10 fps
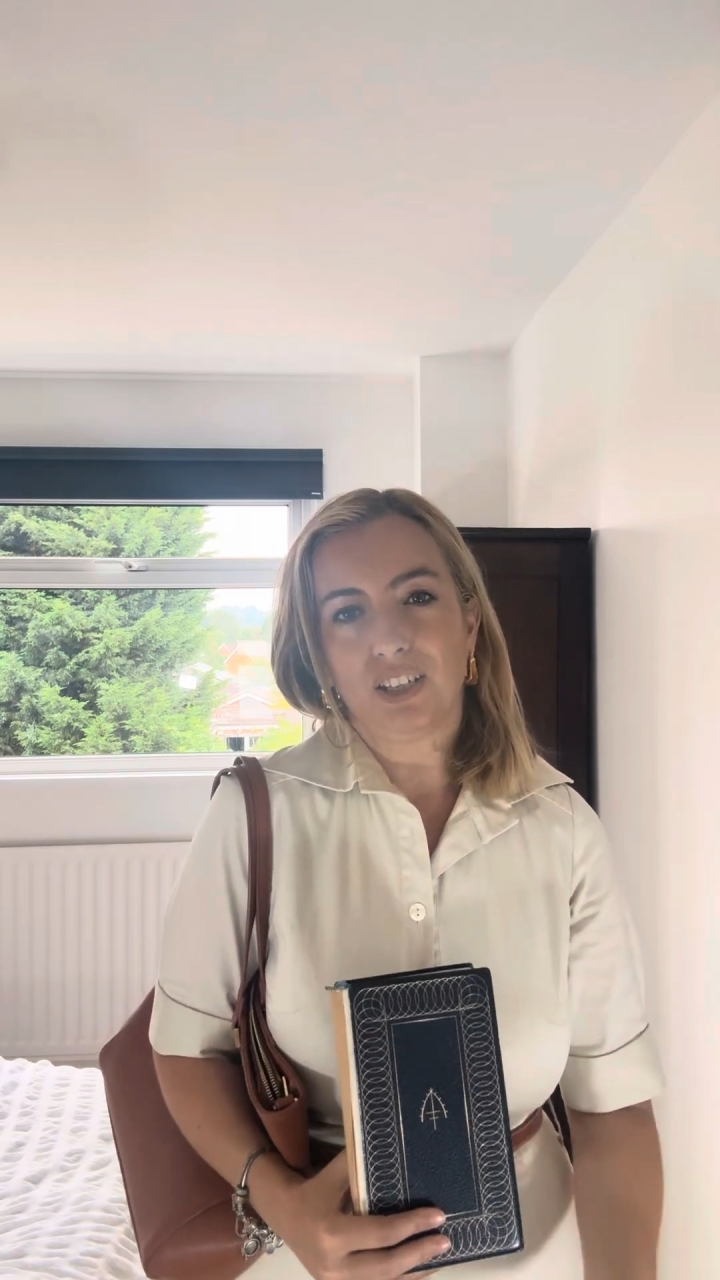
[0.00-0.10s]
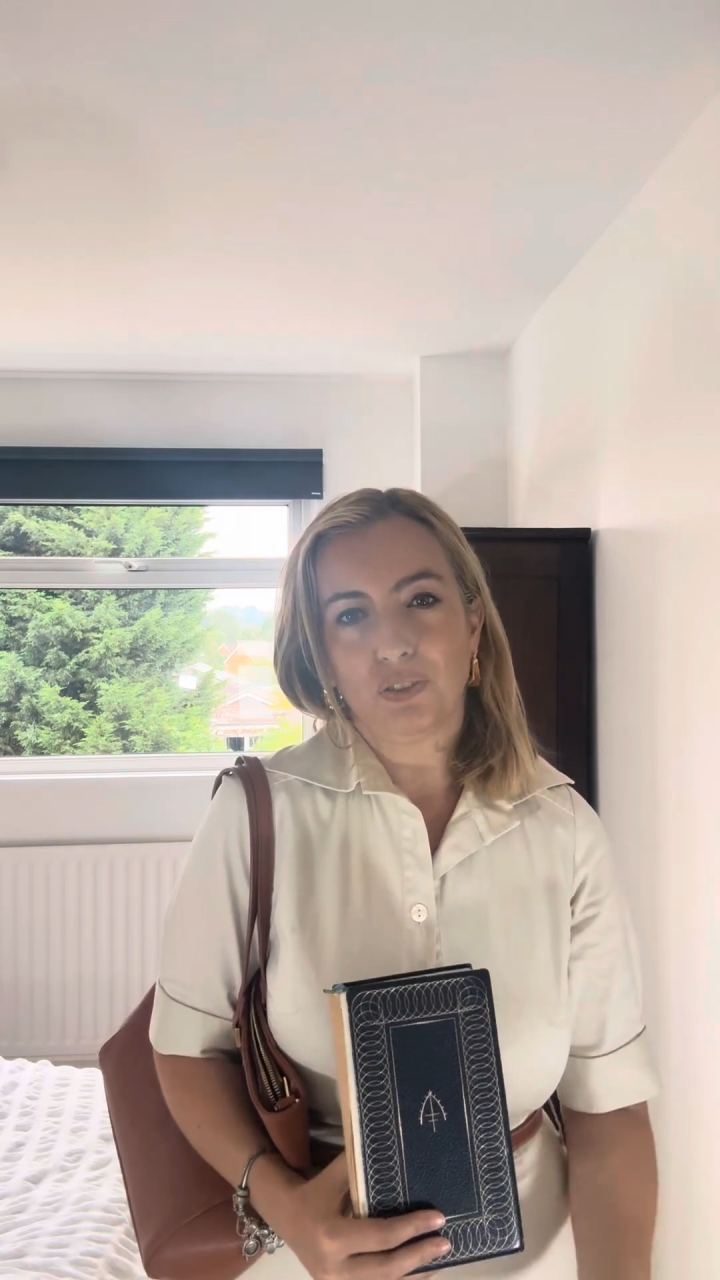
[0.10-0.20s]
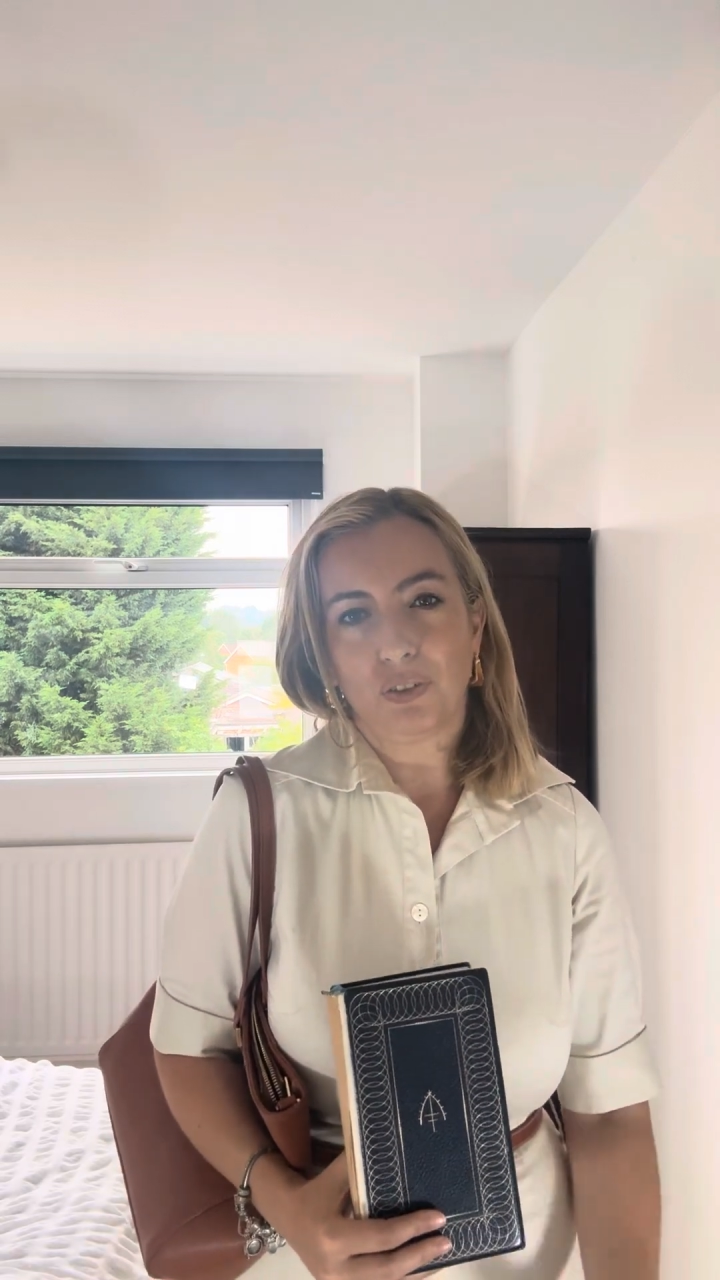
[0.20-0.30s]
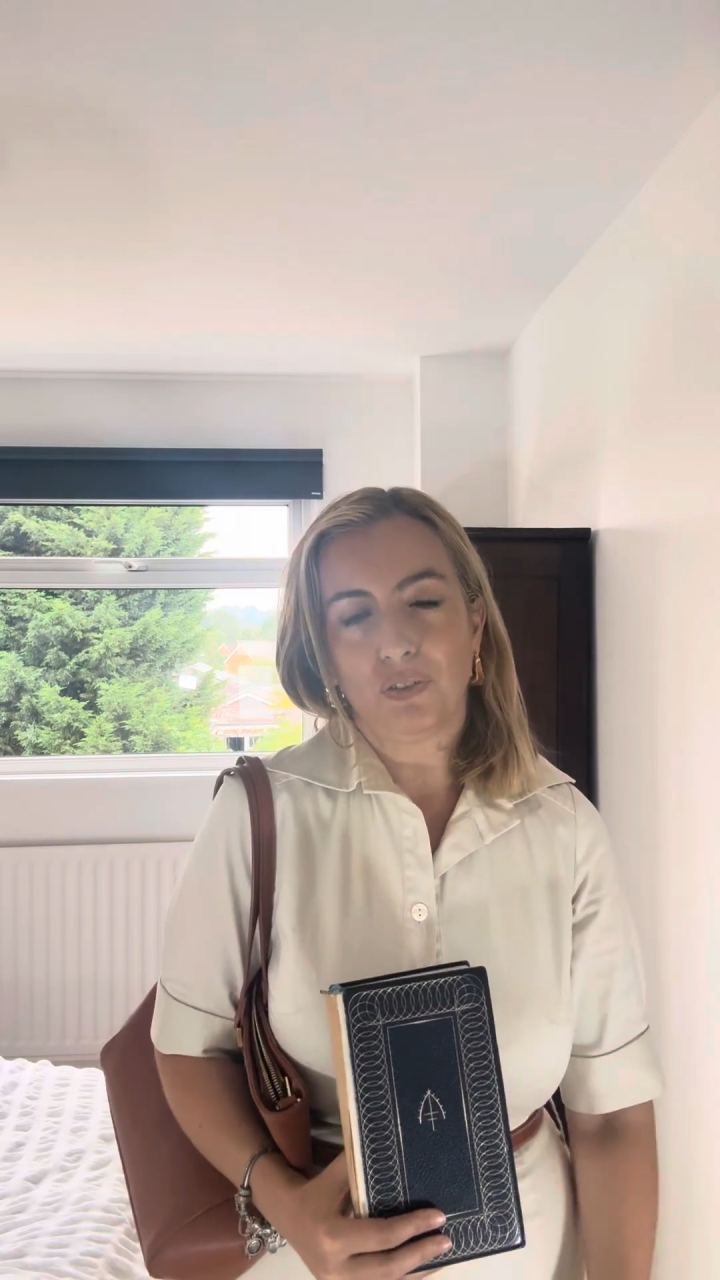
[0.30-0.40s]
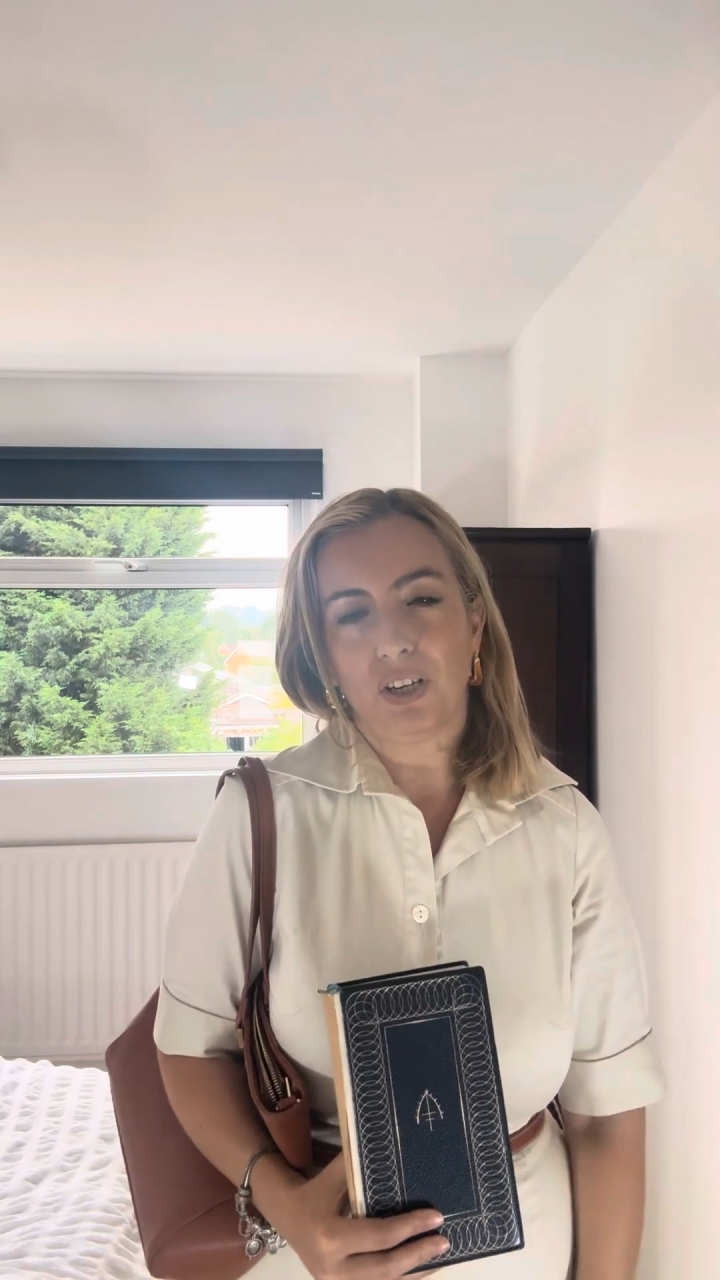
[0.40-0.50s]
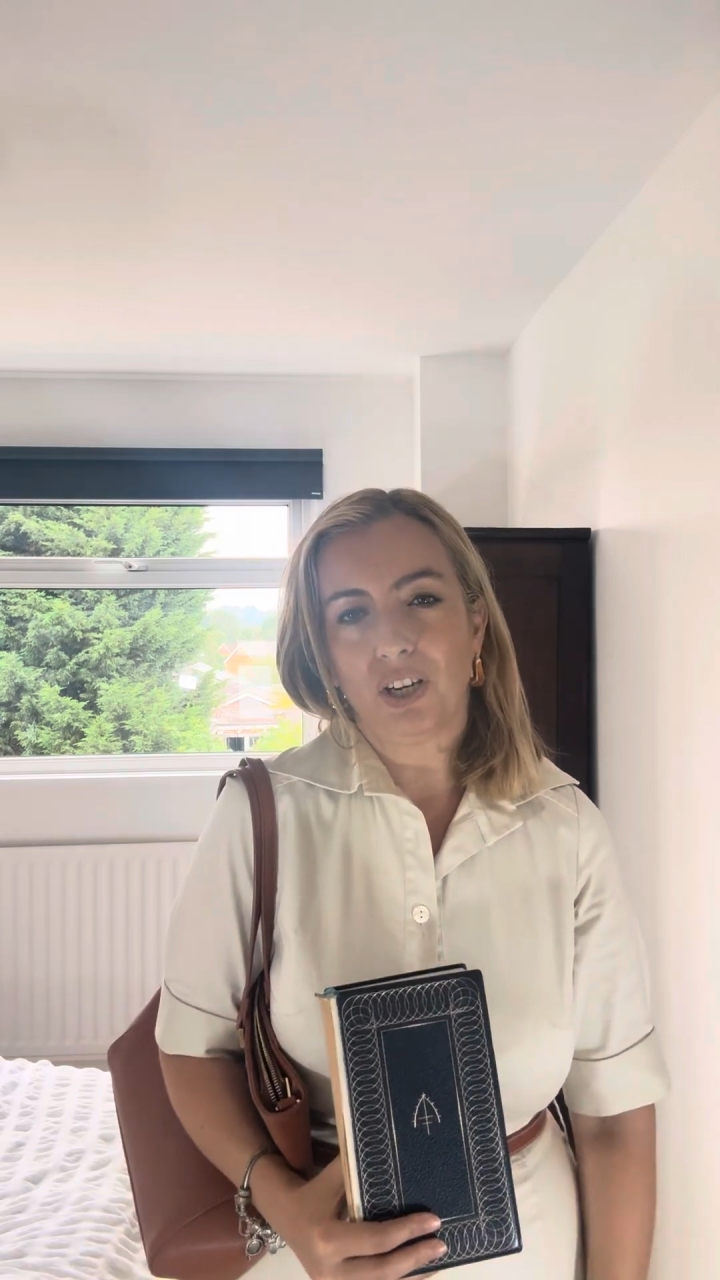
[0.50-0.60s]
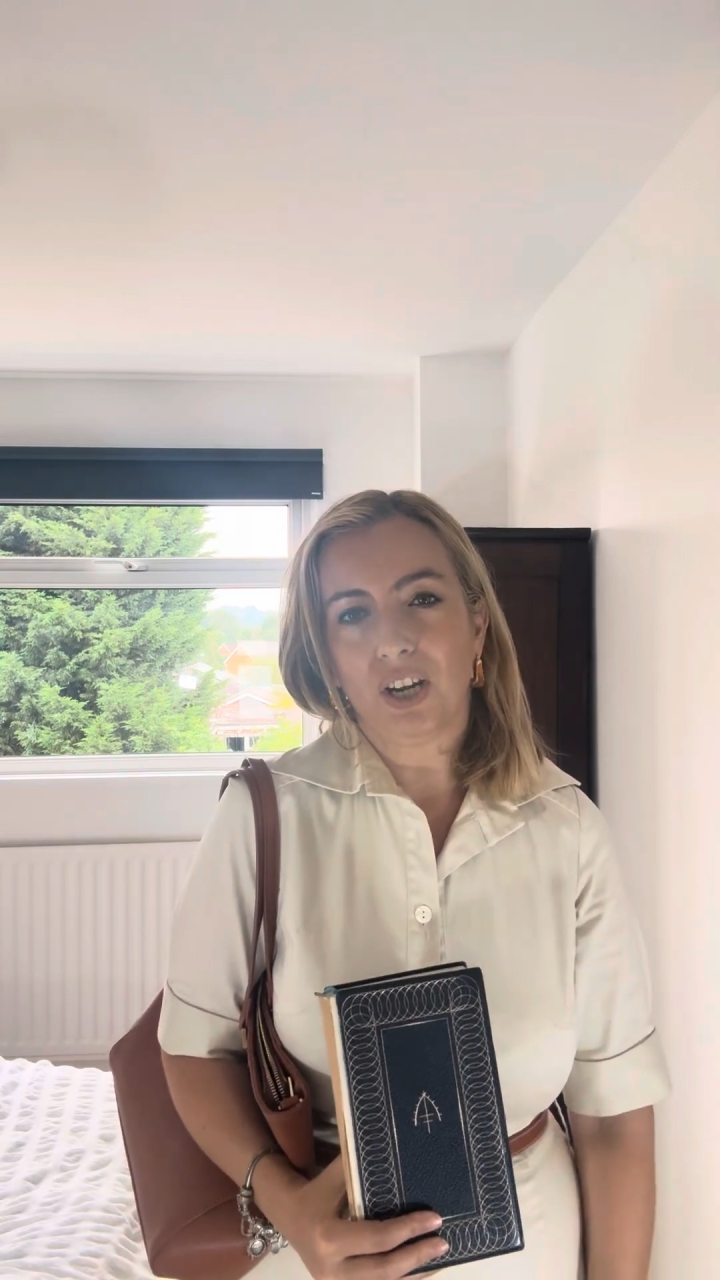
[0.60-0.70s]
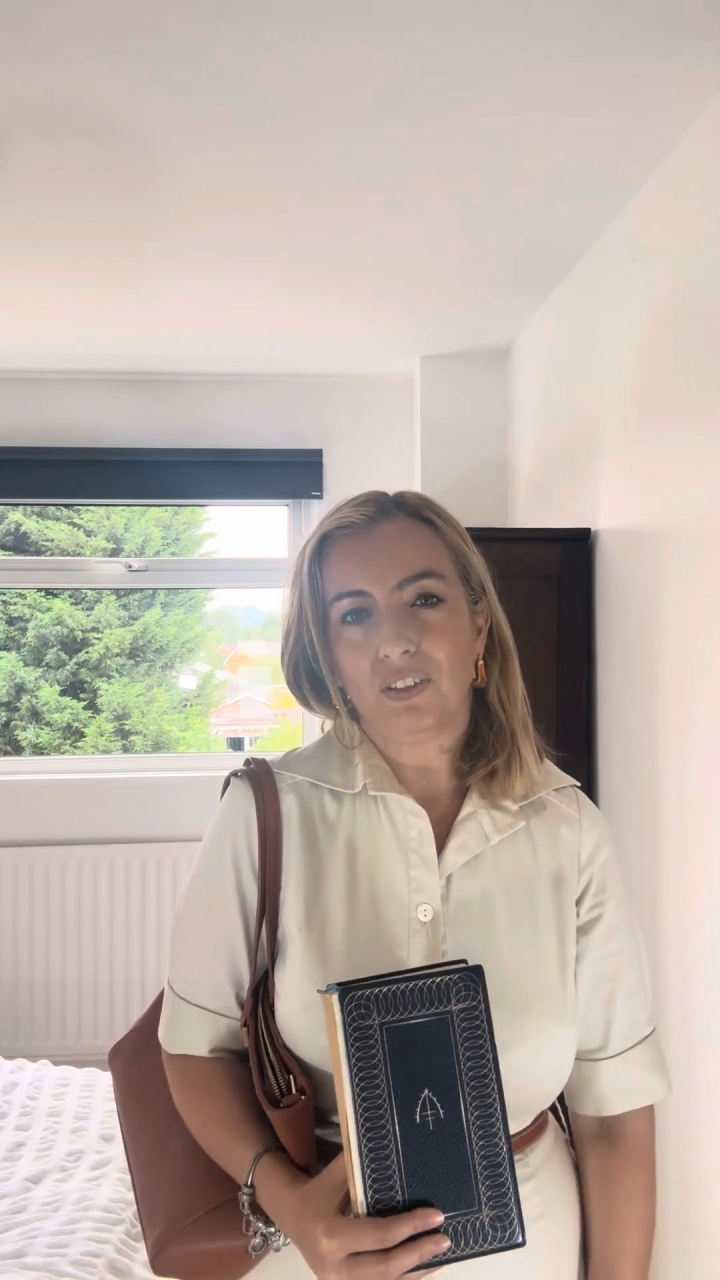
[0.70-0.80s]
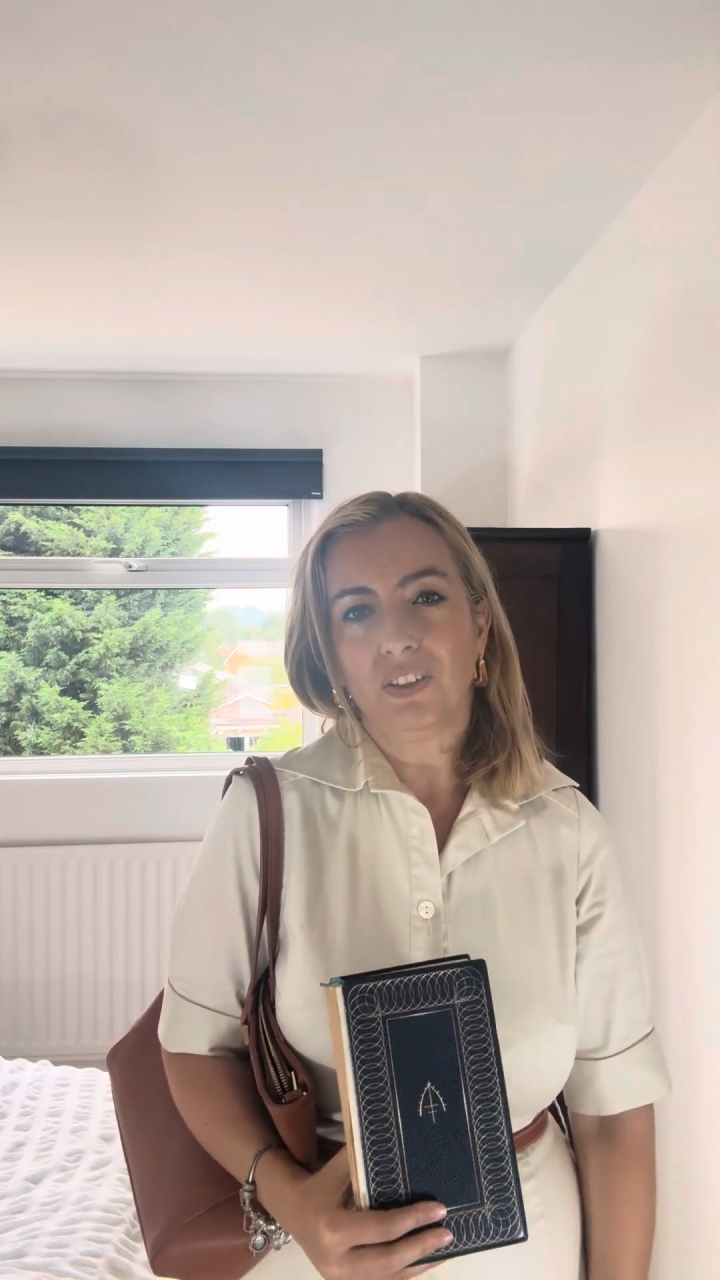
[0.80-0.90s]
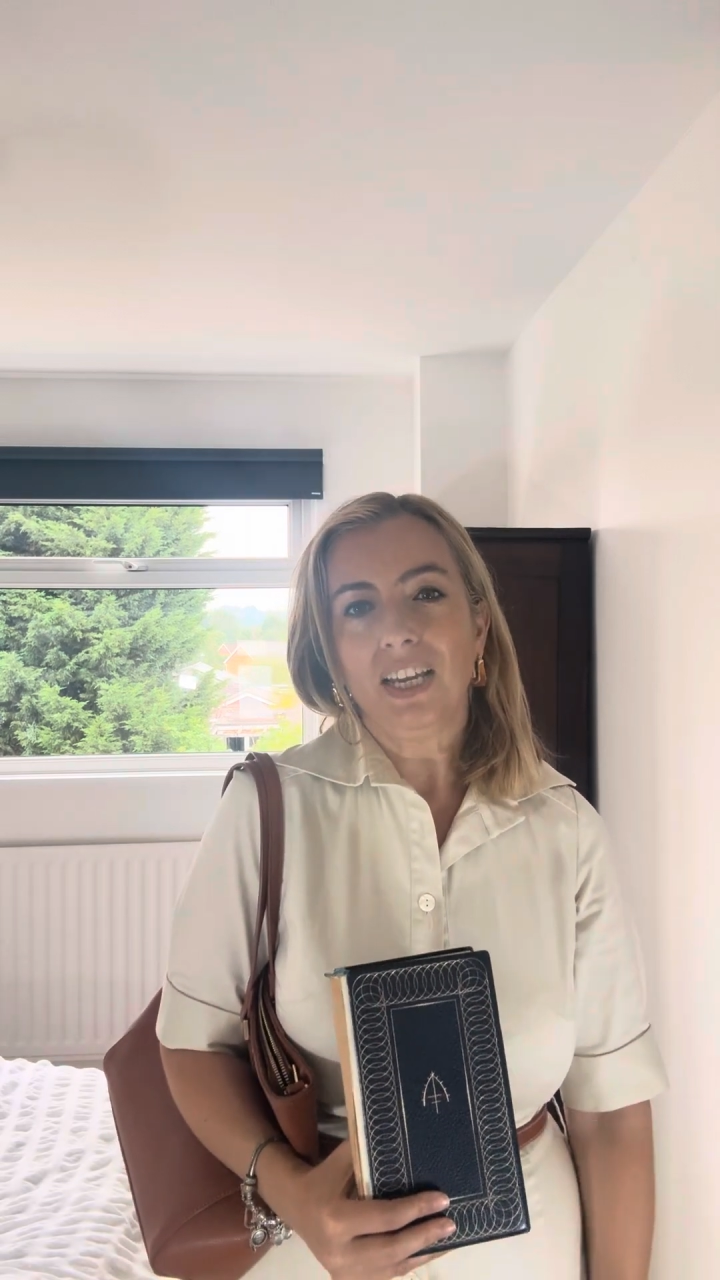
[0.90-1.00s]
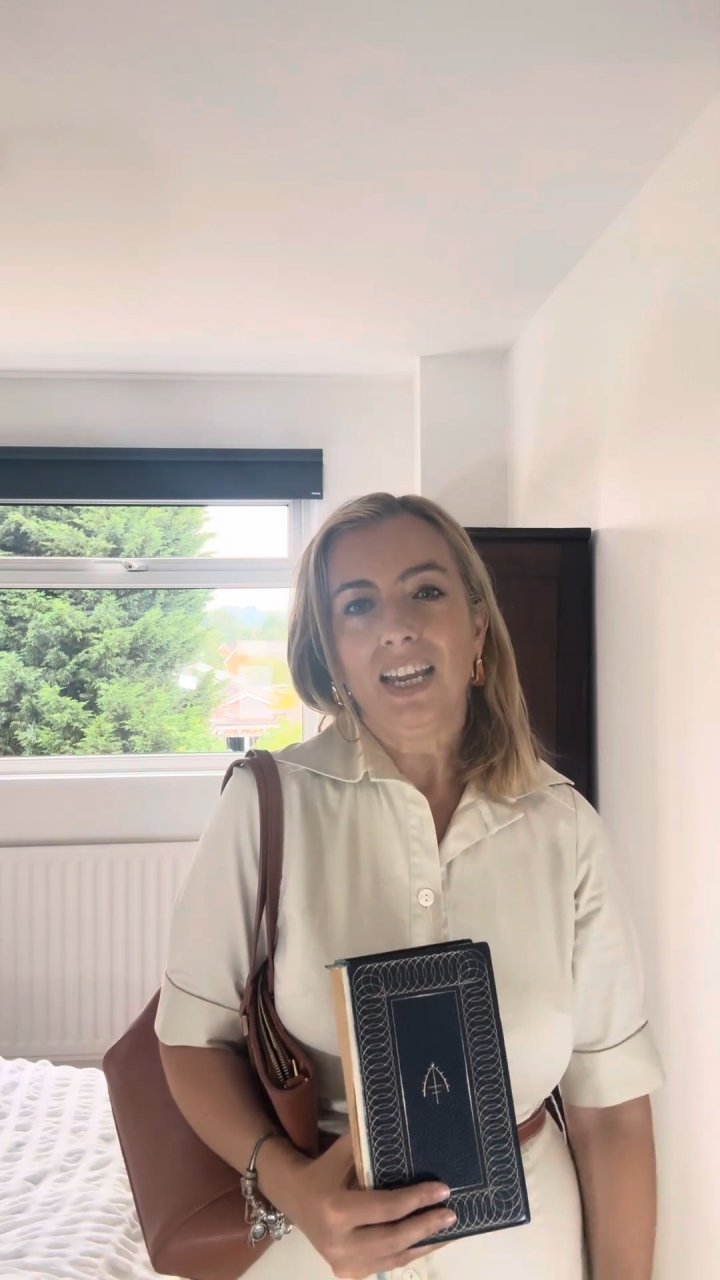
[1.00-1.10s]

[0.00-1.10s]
love of her life.